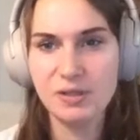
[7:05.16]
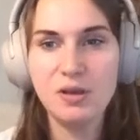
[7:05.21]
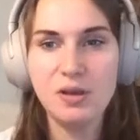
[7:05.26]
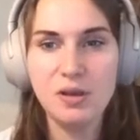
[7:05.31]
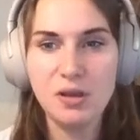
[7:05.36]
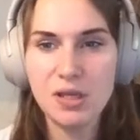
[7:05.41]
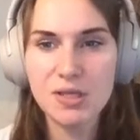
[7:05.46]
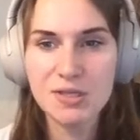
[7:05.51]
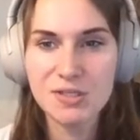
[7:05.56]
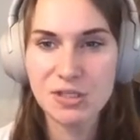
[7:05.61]

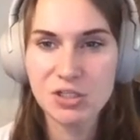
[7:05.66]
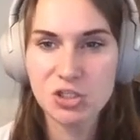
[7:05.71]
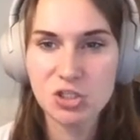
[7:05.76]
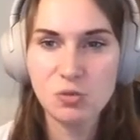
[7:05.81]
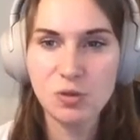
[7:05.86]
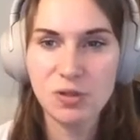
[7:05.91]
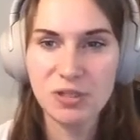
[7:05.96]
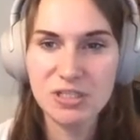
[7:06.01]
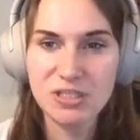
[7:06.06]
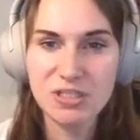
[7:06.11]
Essentially
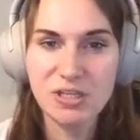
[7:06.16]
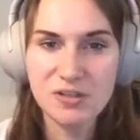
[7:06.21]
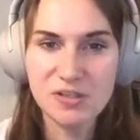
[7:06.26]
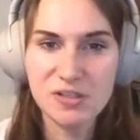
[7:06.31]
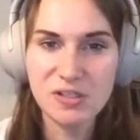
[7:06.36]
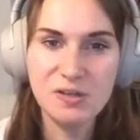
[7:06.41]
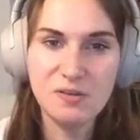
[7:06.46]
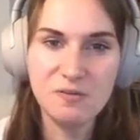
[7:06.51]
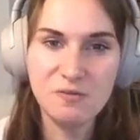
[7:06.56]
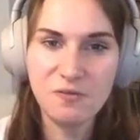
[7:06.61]
what it does
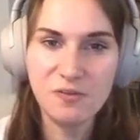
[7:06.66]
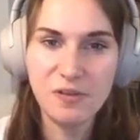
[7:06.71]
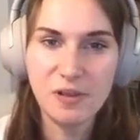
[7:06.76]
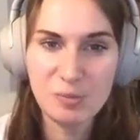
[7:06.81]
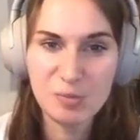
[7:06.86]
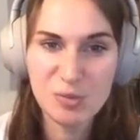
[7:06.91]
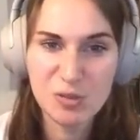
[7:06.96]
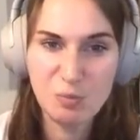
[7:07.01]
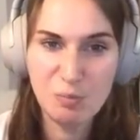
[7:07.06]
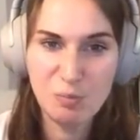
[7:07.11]
is it
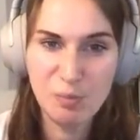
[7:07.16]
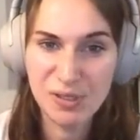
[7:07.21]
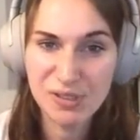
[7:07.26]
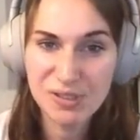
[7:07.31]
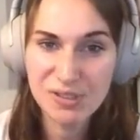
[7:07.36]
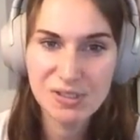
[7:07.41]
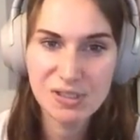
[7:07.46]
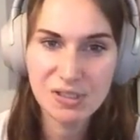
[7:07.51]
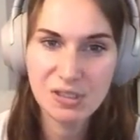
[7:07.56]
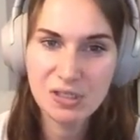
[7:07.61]
flips
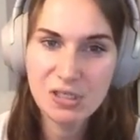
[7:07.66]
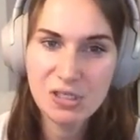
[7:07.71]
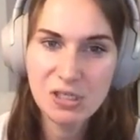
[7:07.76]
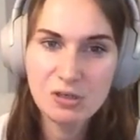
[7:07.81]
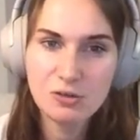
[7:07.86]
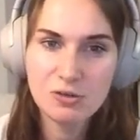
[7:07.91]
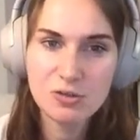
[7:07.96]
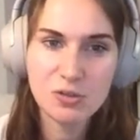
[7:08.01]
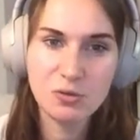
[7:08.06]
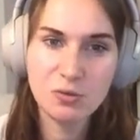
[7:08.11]
bits in
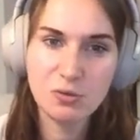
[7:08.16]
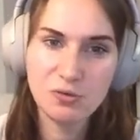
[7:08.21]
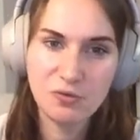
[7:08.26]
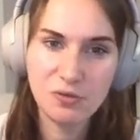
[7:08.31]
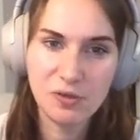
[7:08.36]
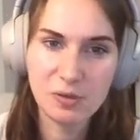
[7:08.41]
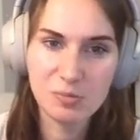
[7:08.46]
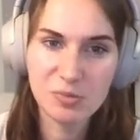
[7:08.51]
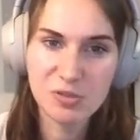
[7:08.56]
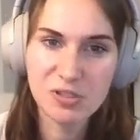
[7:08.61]
here. So it
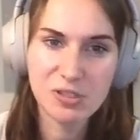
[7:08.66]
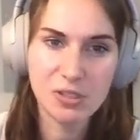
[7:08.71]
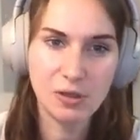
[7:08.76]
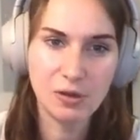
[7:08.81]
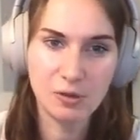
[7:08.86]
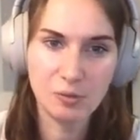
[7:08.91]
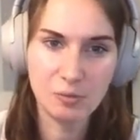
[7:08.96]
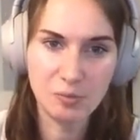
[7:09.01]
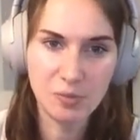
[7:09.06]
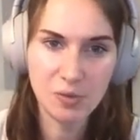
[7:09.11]
flips
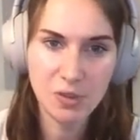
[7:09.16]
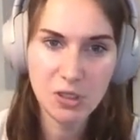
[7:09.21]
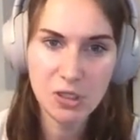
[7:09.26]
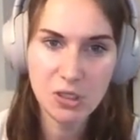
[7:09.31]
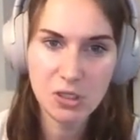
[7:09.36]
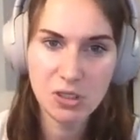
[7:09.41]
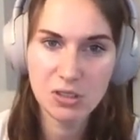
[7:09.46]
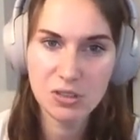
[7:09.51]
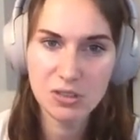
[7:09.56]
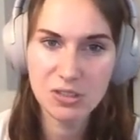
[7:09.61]
the
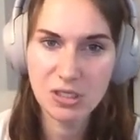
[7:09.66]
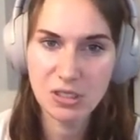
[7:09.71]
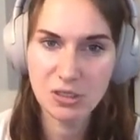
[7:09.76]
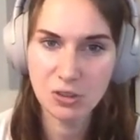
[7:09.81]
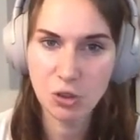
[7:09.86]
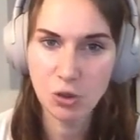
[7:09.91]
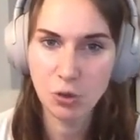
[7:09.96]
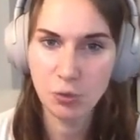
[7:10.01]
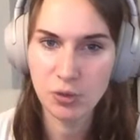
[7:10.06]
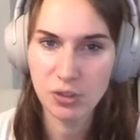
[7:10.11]

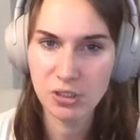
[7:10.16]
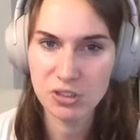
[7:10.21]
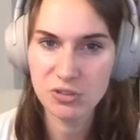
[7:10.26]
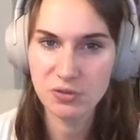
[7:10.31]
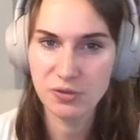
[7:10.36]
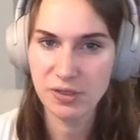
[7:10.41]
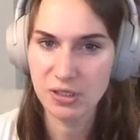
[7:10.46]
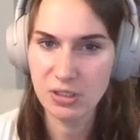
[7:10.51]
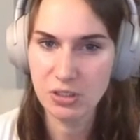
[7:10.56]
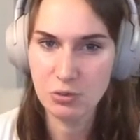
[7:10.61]
encoding so
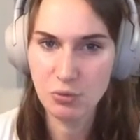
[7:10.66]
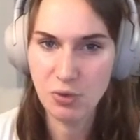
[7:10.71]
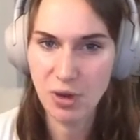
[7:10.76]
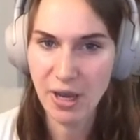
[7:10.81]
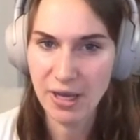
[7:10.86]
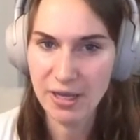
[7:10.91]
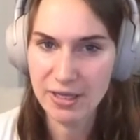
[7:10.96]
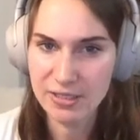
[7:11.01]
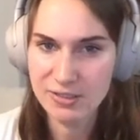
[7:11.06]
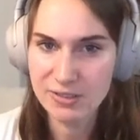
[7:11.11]
that you
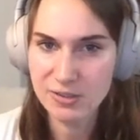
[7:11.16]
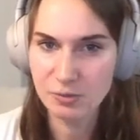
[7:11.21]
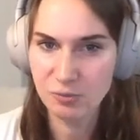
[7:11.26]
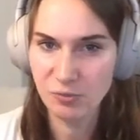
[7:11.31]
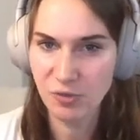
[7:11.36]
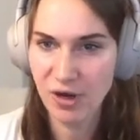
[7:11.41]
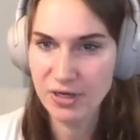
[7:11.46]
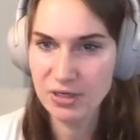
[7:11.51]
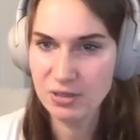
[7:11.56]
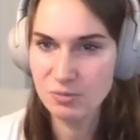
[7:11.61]
add some
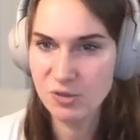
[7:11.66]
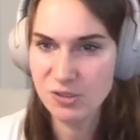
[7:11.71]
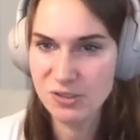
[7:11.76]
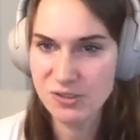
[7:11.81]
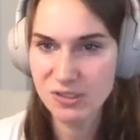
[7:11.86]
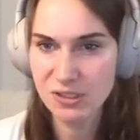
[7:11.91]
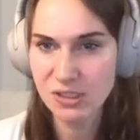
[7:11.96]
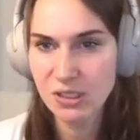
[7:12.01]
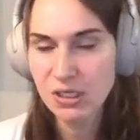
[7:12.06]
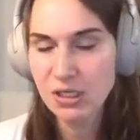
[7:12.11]
randomness.
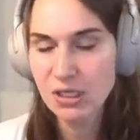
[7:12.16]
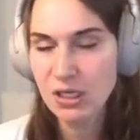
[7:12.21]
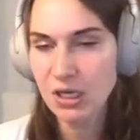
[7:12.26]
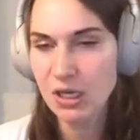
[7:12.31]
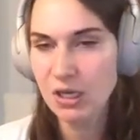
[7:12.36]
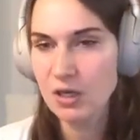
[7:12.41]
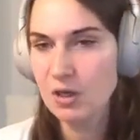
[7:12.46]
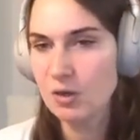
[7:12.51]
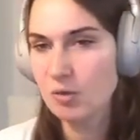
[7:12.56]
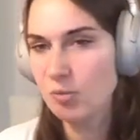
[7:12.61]

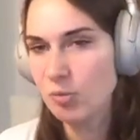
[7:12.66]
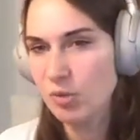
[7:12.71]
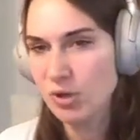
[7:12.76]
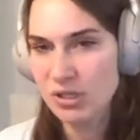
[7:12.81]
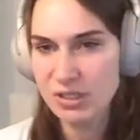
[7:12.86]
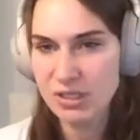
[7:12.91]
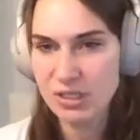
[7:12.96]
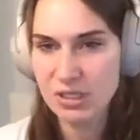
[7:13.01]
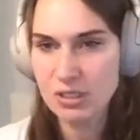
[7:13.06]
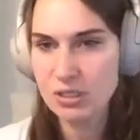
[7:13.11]
And
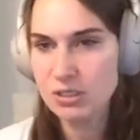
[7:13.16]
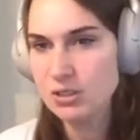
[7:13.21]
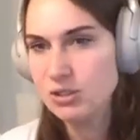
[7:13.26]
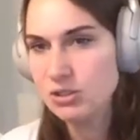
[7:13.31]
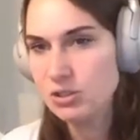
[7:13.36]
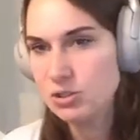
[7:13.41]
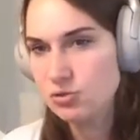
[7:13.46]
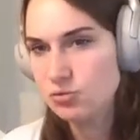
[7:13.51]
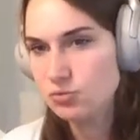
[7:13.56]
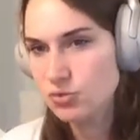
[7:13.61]
then
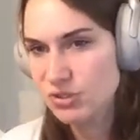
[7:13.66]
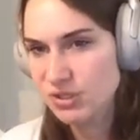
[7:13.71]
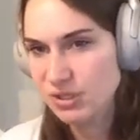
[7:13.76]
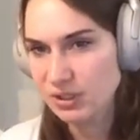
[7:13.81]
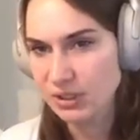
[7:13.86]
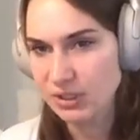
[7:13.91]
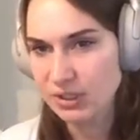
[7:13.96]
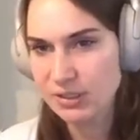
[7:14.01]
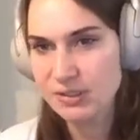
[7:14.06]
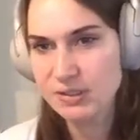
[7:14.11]
you
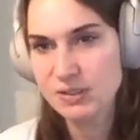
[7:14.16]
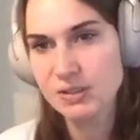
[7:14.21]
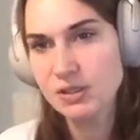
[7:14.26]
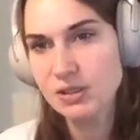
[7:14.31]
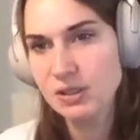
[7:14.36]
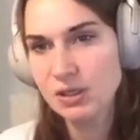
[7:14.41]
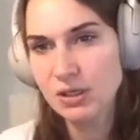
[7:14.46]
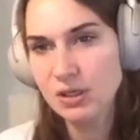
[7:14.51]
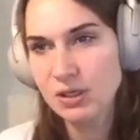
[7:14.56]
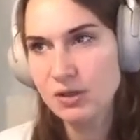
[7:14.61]
select
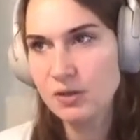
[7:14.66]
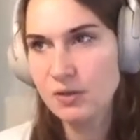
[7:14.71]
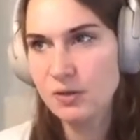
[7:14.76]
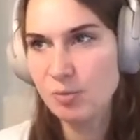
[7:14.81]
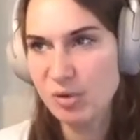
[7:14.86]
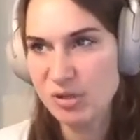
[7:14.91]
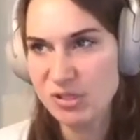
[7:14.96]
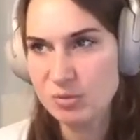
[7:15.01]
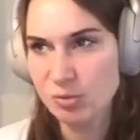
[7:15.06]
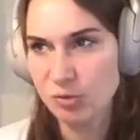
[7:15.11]
the
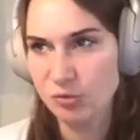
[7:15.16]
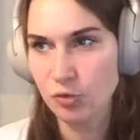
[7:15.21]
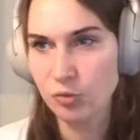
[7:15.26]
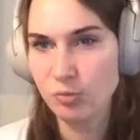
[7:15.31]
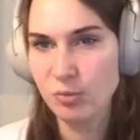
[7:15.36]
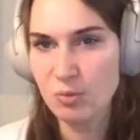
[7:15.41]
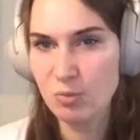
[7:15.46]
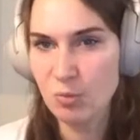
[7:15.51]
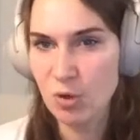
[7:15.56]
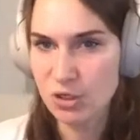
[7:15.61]
best
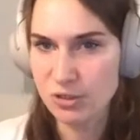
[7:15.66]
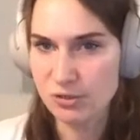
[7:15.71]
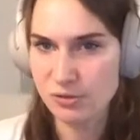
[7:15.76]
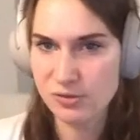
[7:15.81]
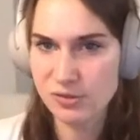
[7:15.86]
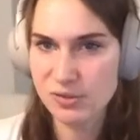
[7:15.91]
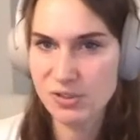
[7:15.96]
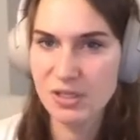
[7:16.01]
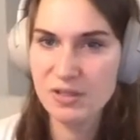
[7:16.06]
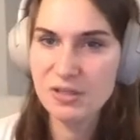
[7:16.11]
performing
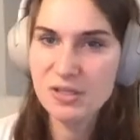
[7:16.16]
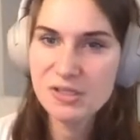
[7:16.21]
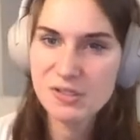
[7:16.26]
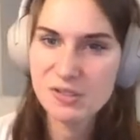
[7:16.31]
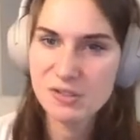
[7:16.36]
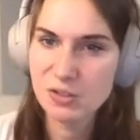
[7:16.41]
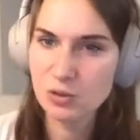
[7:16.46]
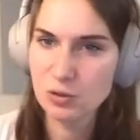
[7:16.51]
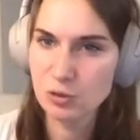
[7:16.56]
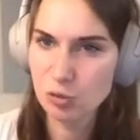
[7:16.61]
models. And this is
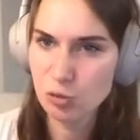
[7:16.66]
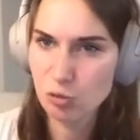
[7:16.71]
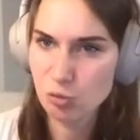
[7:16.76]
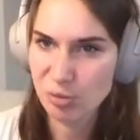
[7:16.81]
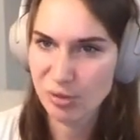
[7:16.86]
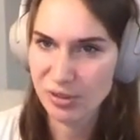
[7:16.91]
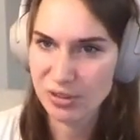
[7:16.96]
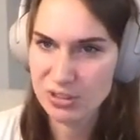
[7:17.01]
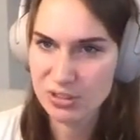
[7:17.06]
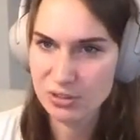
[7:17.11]
a loop
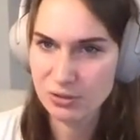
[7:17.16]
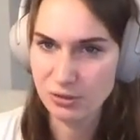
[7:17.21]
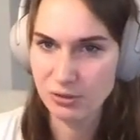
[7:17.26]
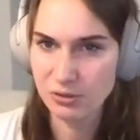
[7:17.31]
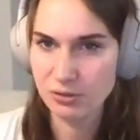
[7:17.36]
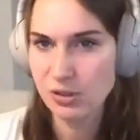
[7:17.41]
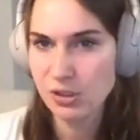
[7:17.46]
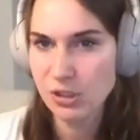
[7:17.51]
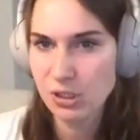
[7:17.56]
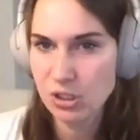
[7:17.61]
until
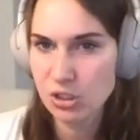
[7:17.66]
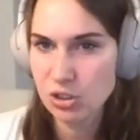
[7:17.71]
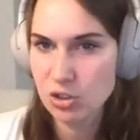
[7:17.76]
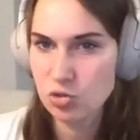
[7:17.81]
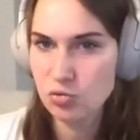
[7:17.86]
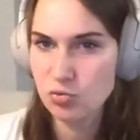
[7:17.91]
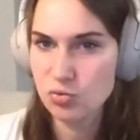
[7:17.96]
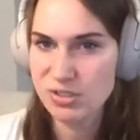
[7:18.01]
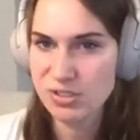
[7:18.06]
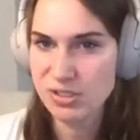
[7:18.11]

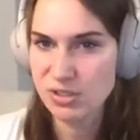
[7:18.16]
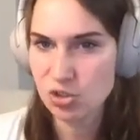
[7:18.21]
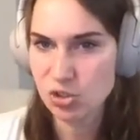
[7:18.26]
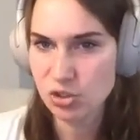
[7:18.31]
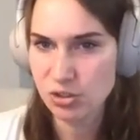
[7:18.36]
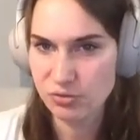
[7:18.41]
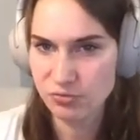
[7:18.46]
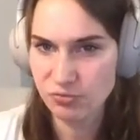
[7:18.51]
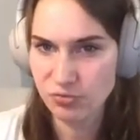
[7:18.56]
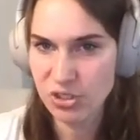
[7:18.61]
you
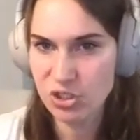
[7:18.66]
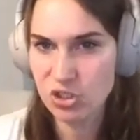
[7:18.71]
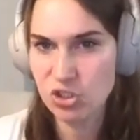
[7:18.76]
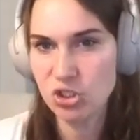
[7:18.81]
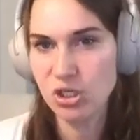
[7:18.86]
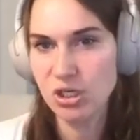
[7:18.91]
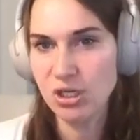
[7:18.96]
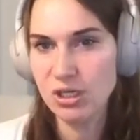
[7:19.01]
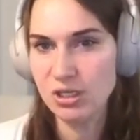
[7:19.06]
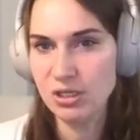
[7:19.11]
essentially reach
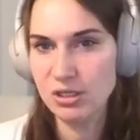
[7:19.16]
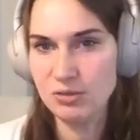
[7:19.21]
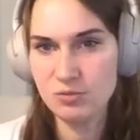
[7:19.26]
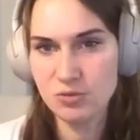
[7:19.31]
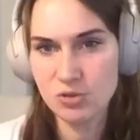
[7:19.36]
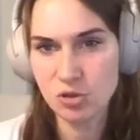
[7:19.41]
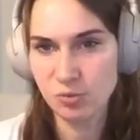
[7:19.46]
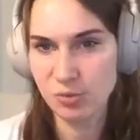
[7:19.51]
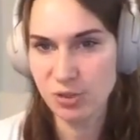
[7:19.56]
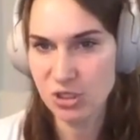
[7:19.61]
a
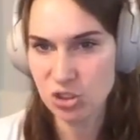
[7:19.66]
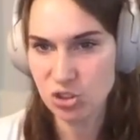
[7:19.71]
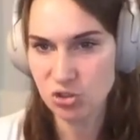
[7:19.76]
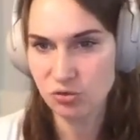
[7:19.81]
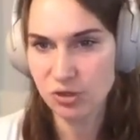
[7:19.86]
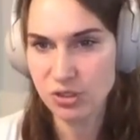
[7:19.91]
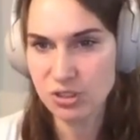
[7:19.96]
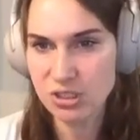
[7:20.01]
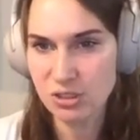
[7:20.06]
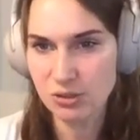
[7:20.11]
termination
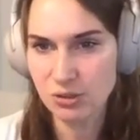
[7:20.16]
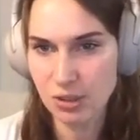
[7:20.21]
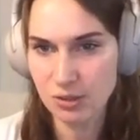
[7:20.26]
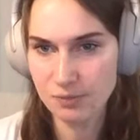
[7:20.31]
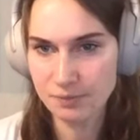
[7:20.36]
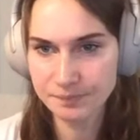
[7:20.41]
criteria.